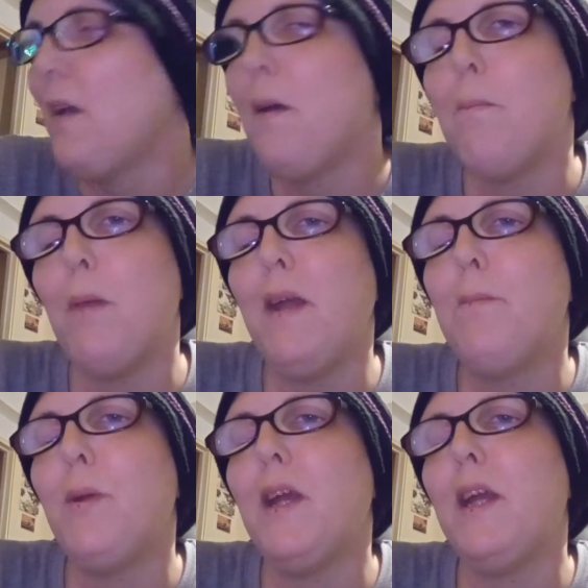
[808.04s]

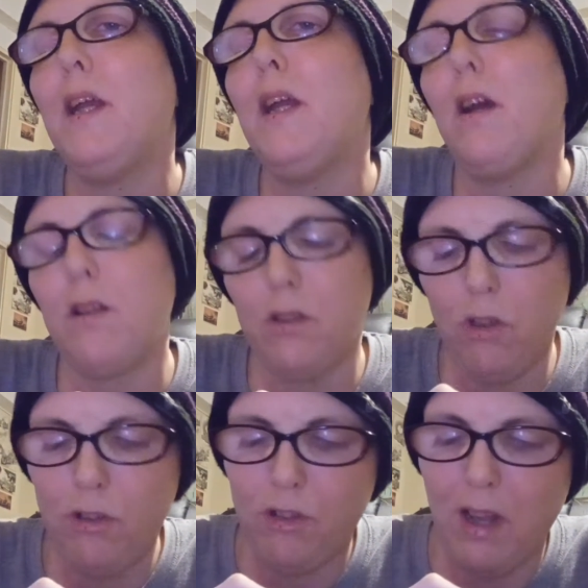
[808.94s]
Maybe a
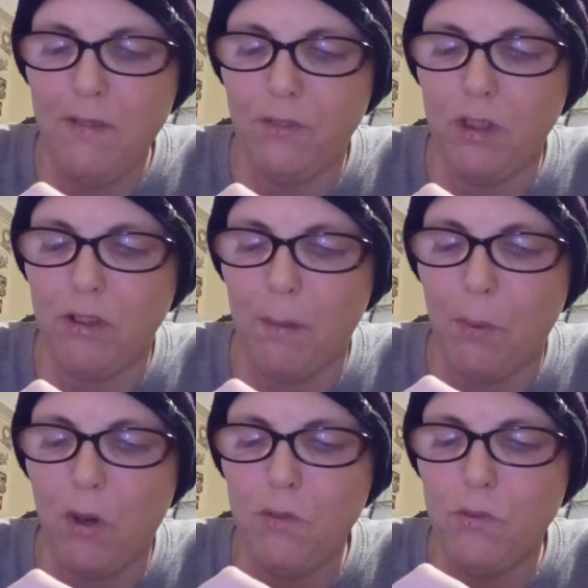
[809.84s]
good safety tip,
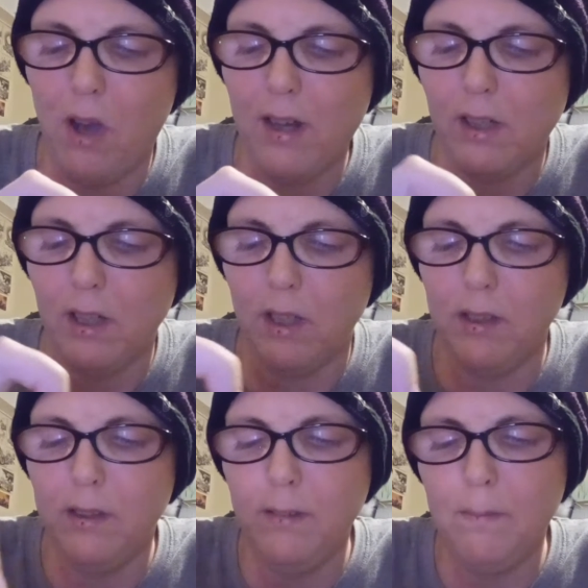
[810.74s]
I
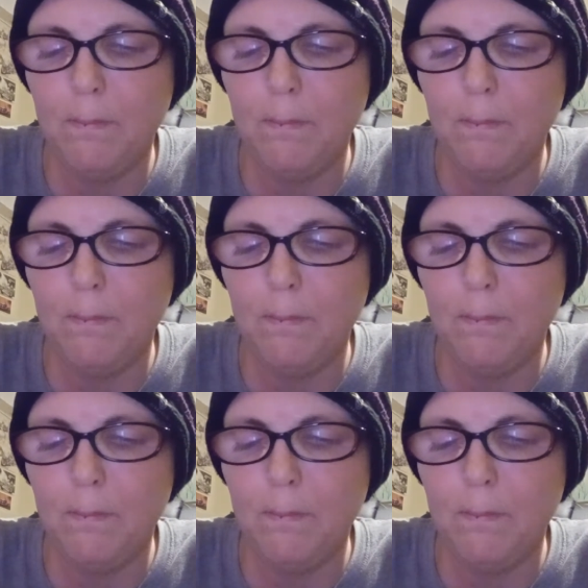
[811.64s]
reckon,